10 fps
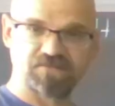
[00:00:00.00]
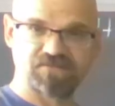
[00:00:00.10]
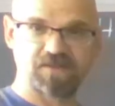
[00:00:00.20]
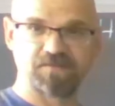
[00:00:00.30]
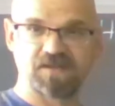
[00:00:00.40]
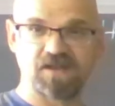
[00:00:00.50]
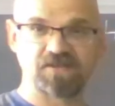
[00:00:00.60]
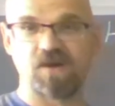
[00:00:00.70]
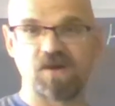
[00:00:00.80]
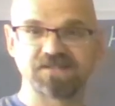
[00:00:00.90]
your family
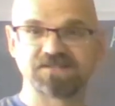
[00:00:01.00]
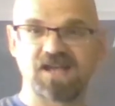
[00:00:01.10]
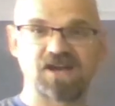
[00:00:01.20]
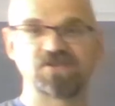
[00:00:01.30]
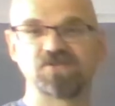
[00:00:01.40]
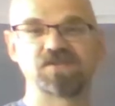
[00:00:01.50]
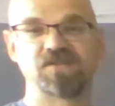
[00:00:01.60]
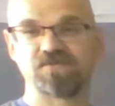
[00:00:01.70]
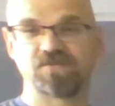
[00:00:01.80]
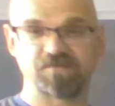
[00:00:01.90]
otherwise, now
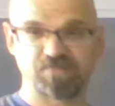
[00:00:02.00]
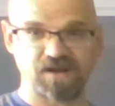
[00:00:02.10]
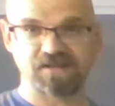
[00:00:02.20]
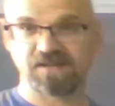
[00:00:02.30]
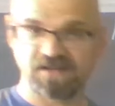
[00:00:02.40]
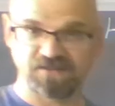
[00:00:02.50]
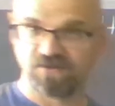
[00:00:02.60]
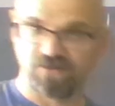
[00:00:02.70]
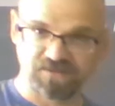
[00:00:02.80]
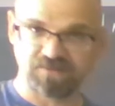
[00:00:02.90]
if you get pregnant and you
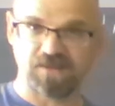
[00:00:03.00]
don't want the